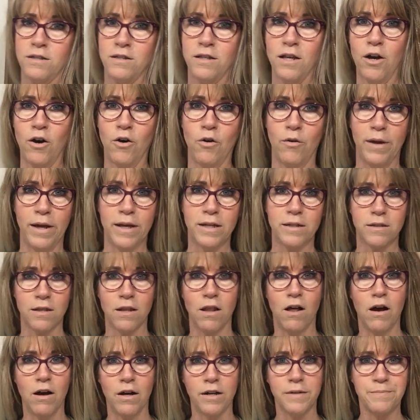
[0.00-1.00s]
So it's
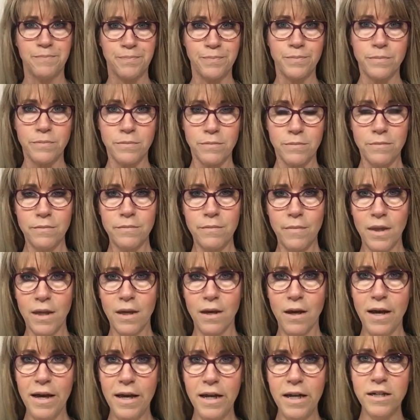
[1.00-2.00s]
long.
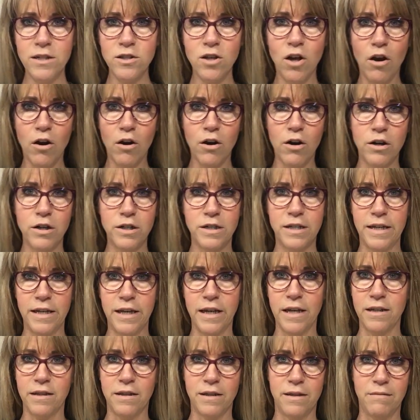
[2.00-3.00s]
And it's hard to
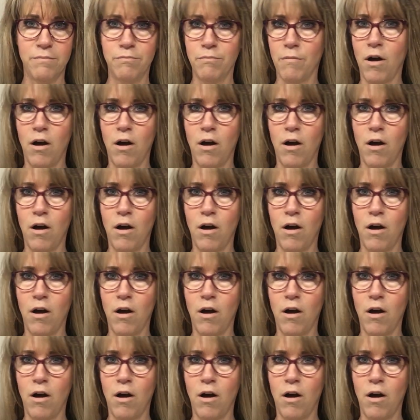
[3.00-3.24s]
get